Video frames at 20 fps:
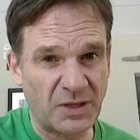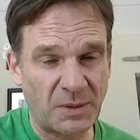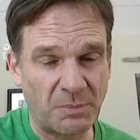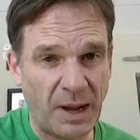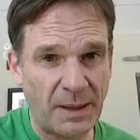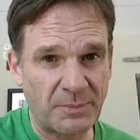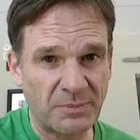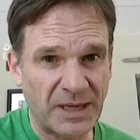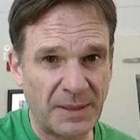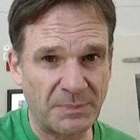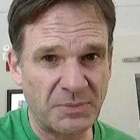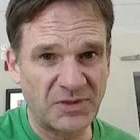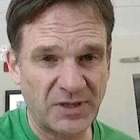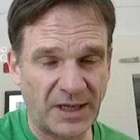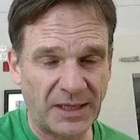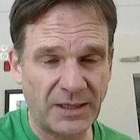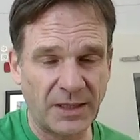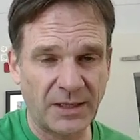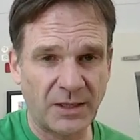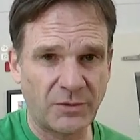Your mom keeps
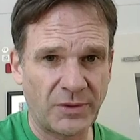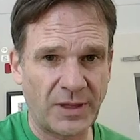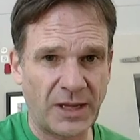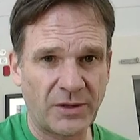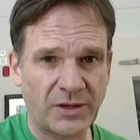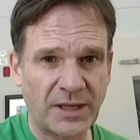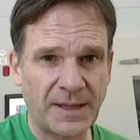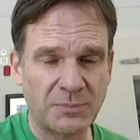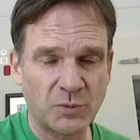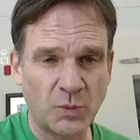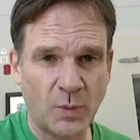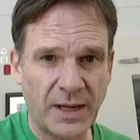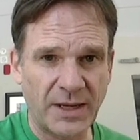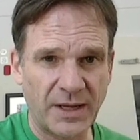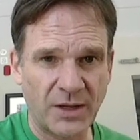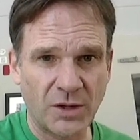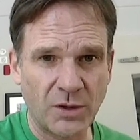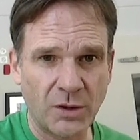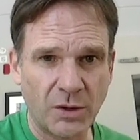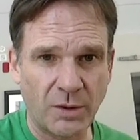sending you there, keeps
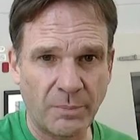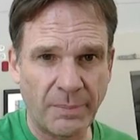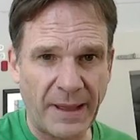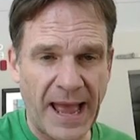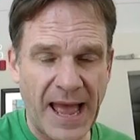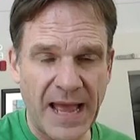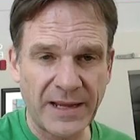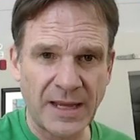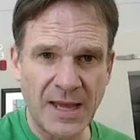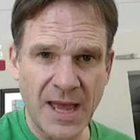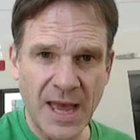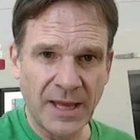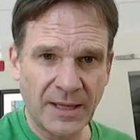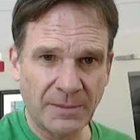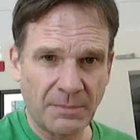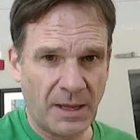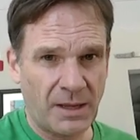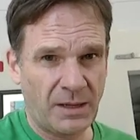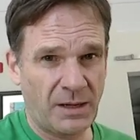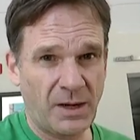wanting you to go back.
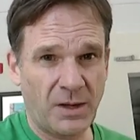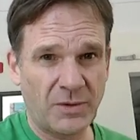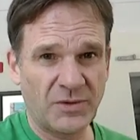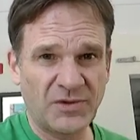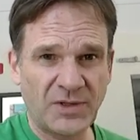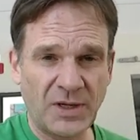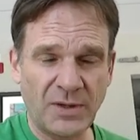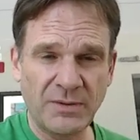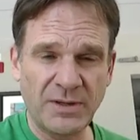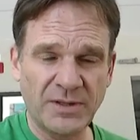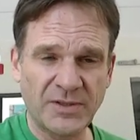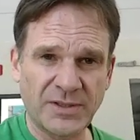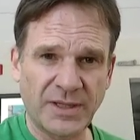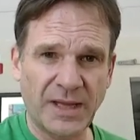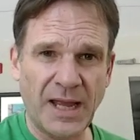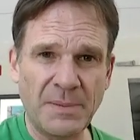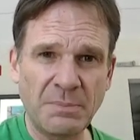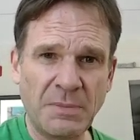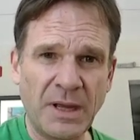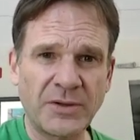No,
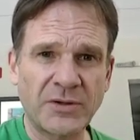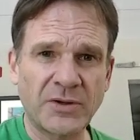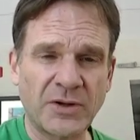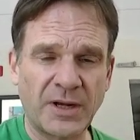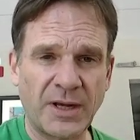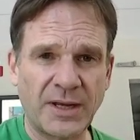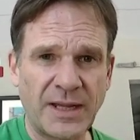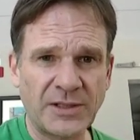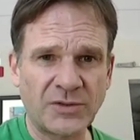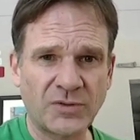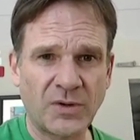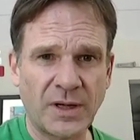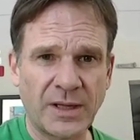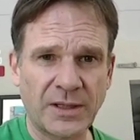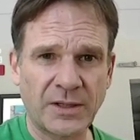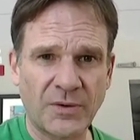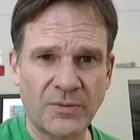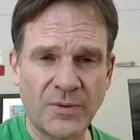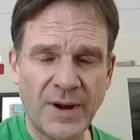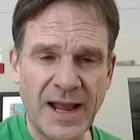seriously, I'm under
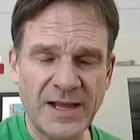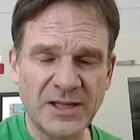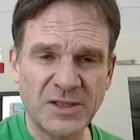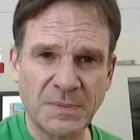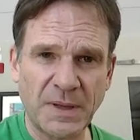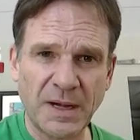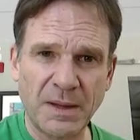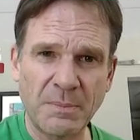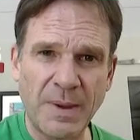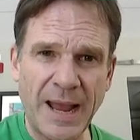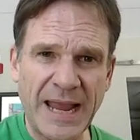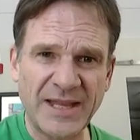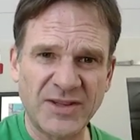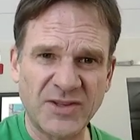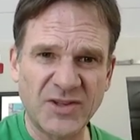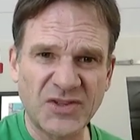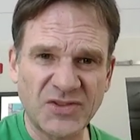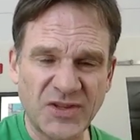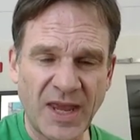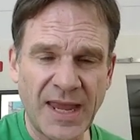electronic harassment, and my
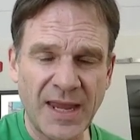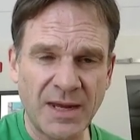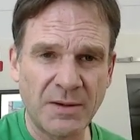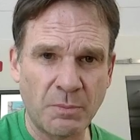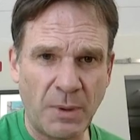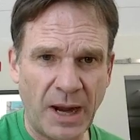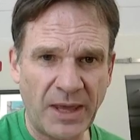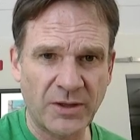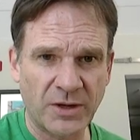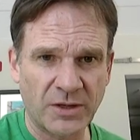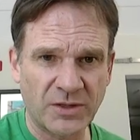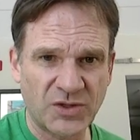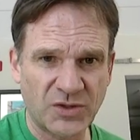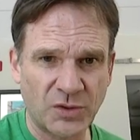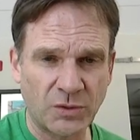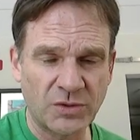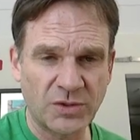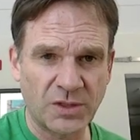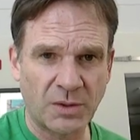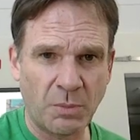insane mother,
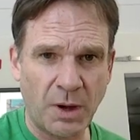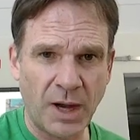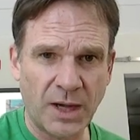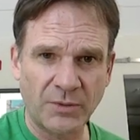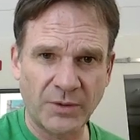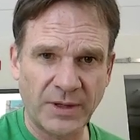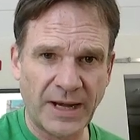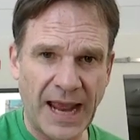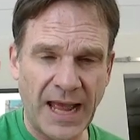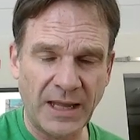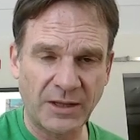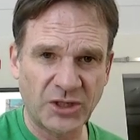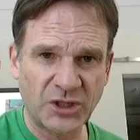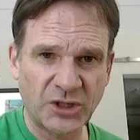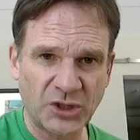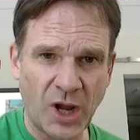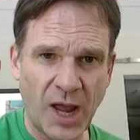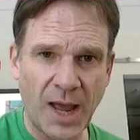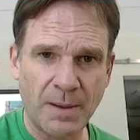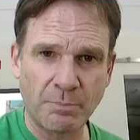Susan Margaret
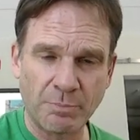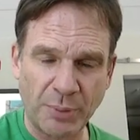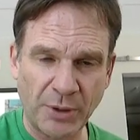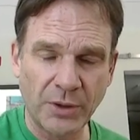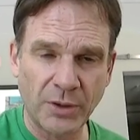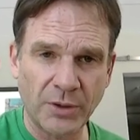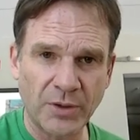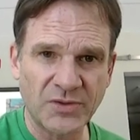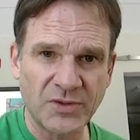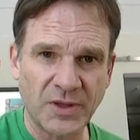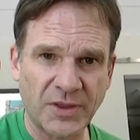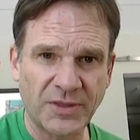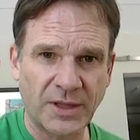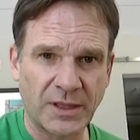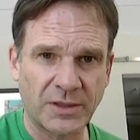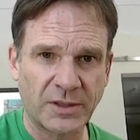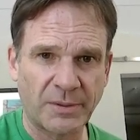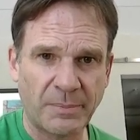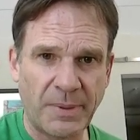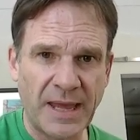Alishaw Burrows in
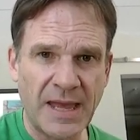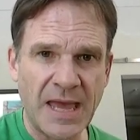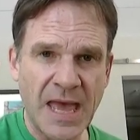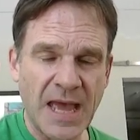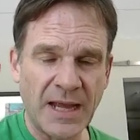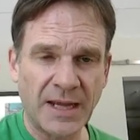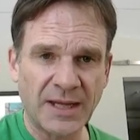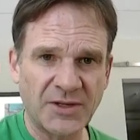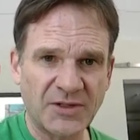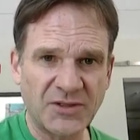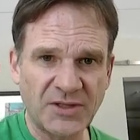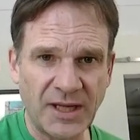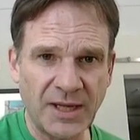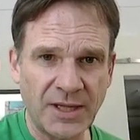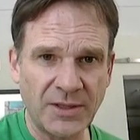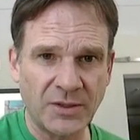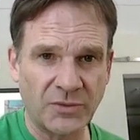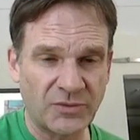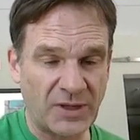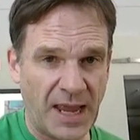Thunder Bay,
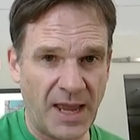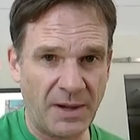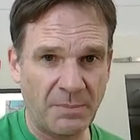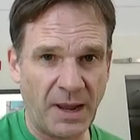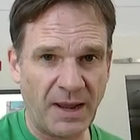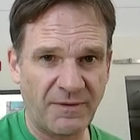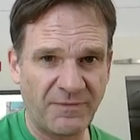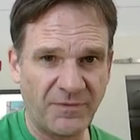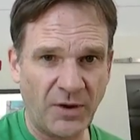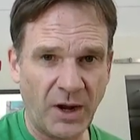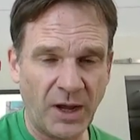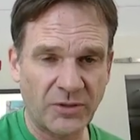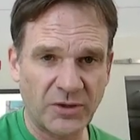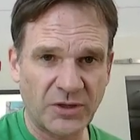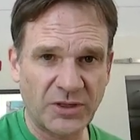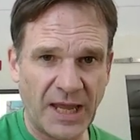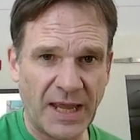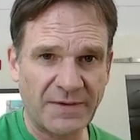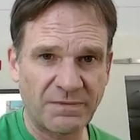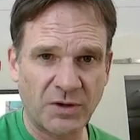continues, and my father,
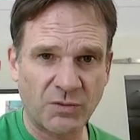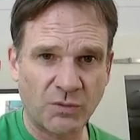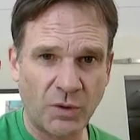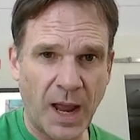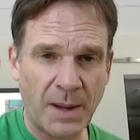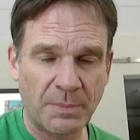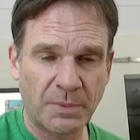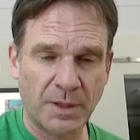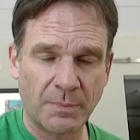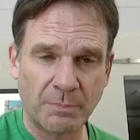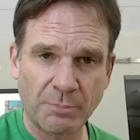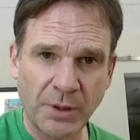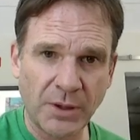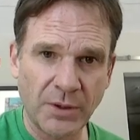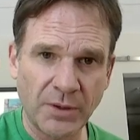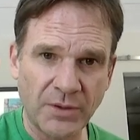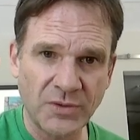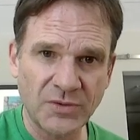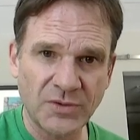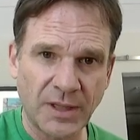David Robert
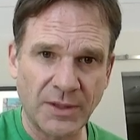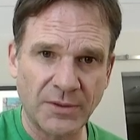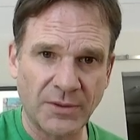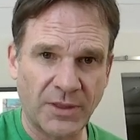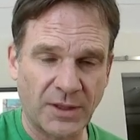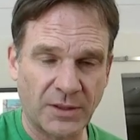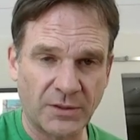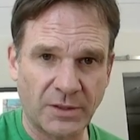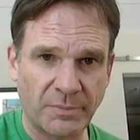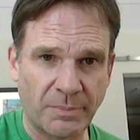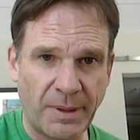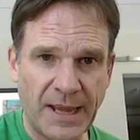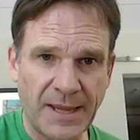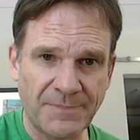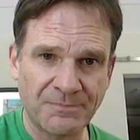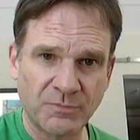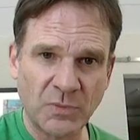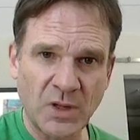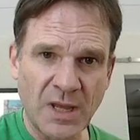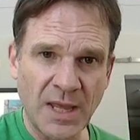Burrows in Thunder
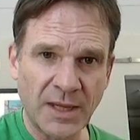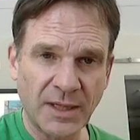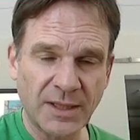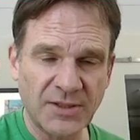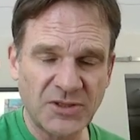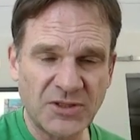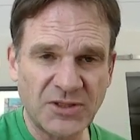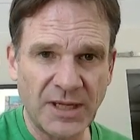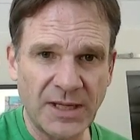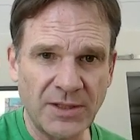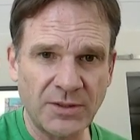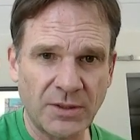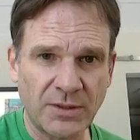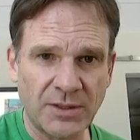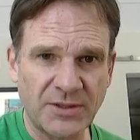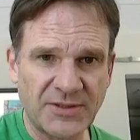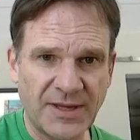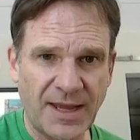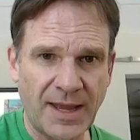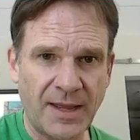Bay, continue
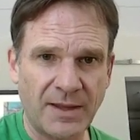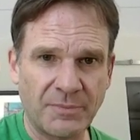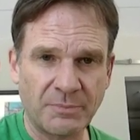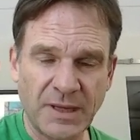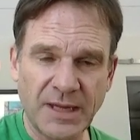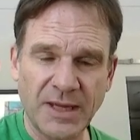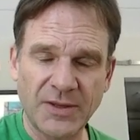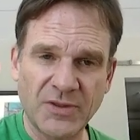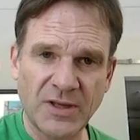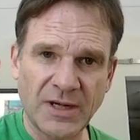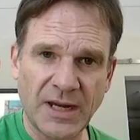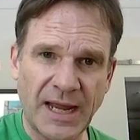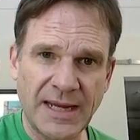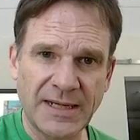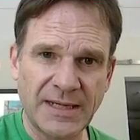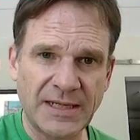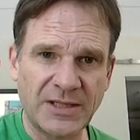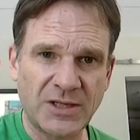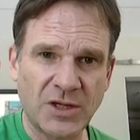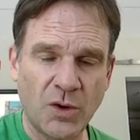to tell me that I
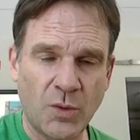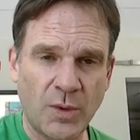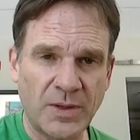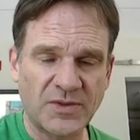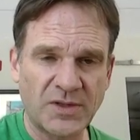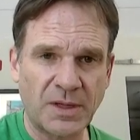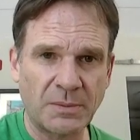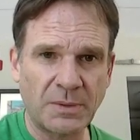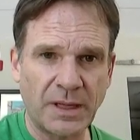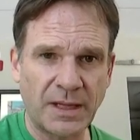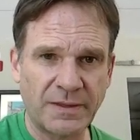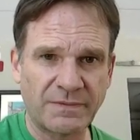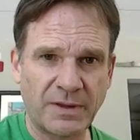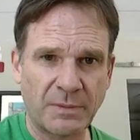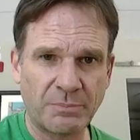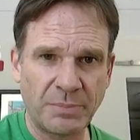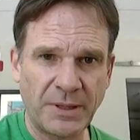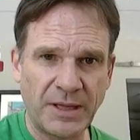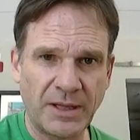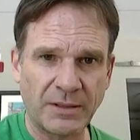need to go on some kind of a
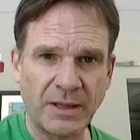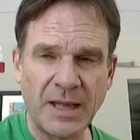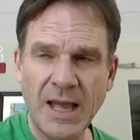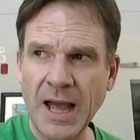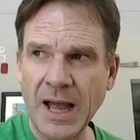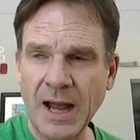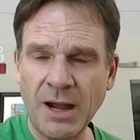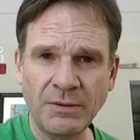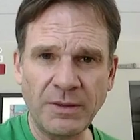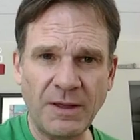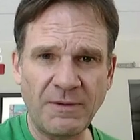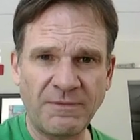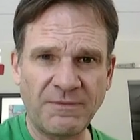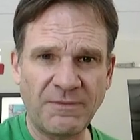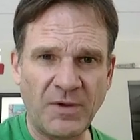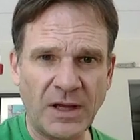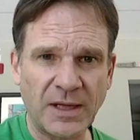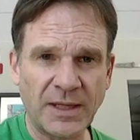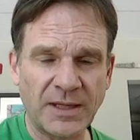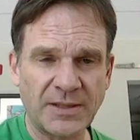pill. How the
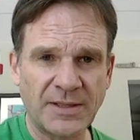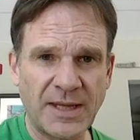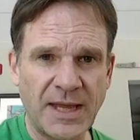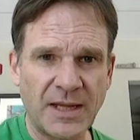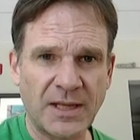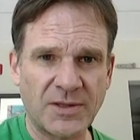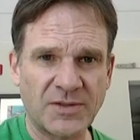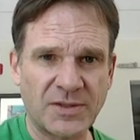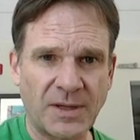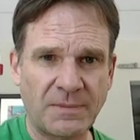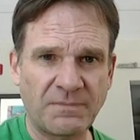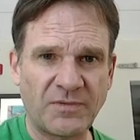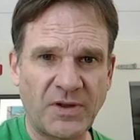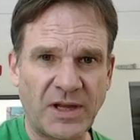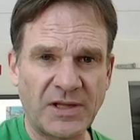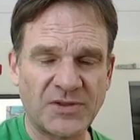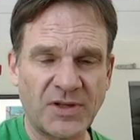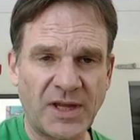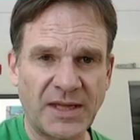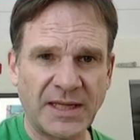fuck can taking some
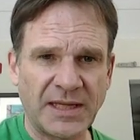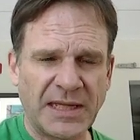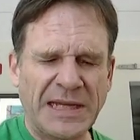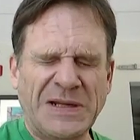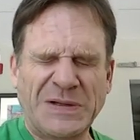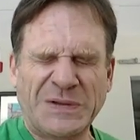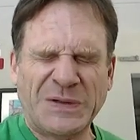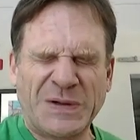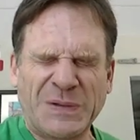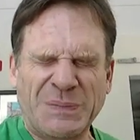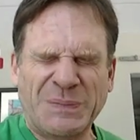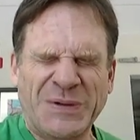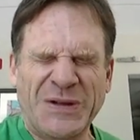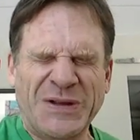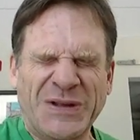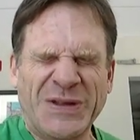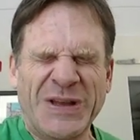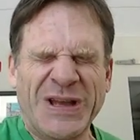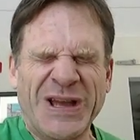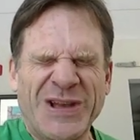psychiatric
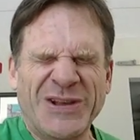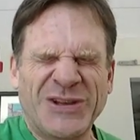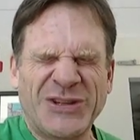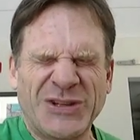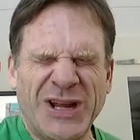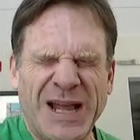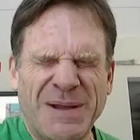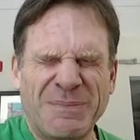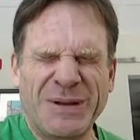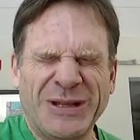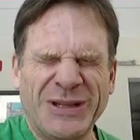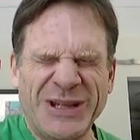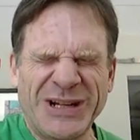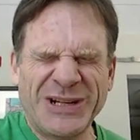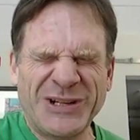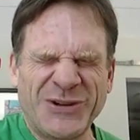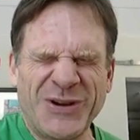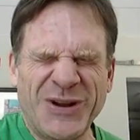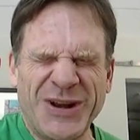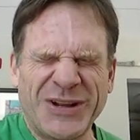pill stop
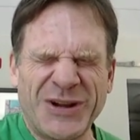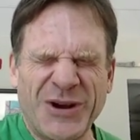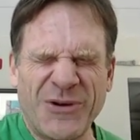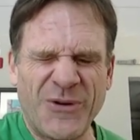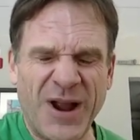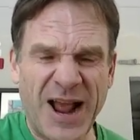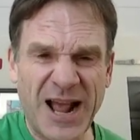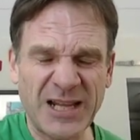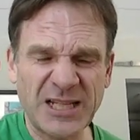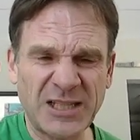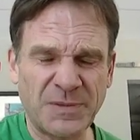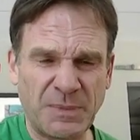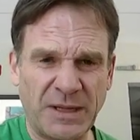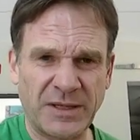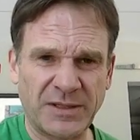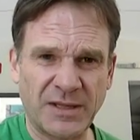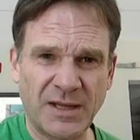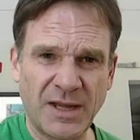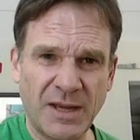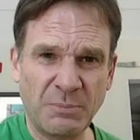electronic
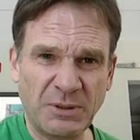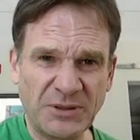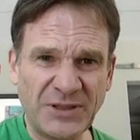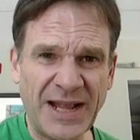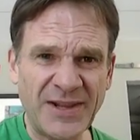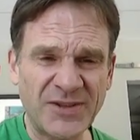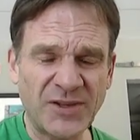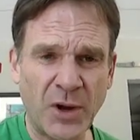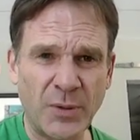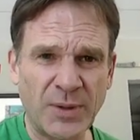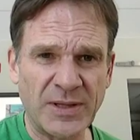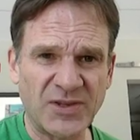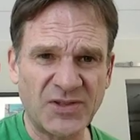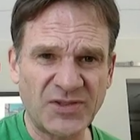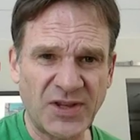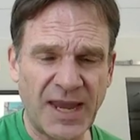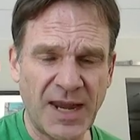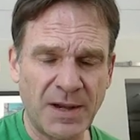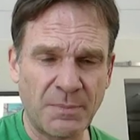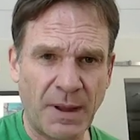harassment? But that's how
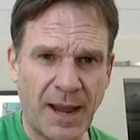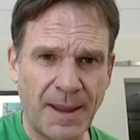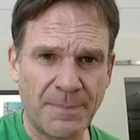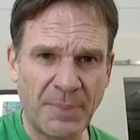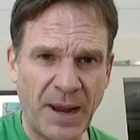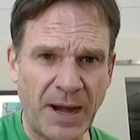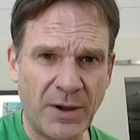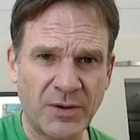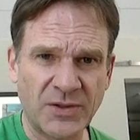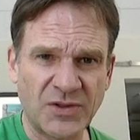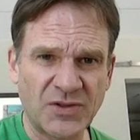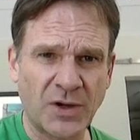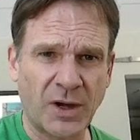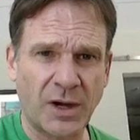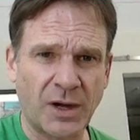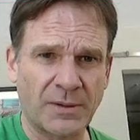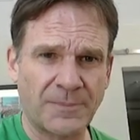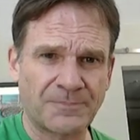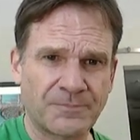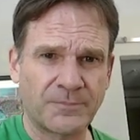insane my parents
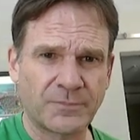are.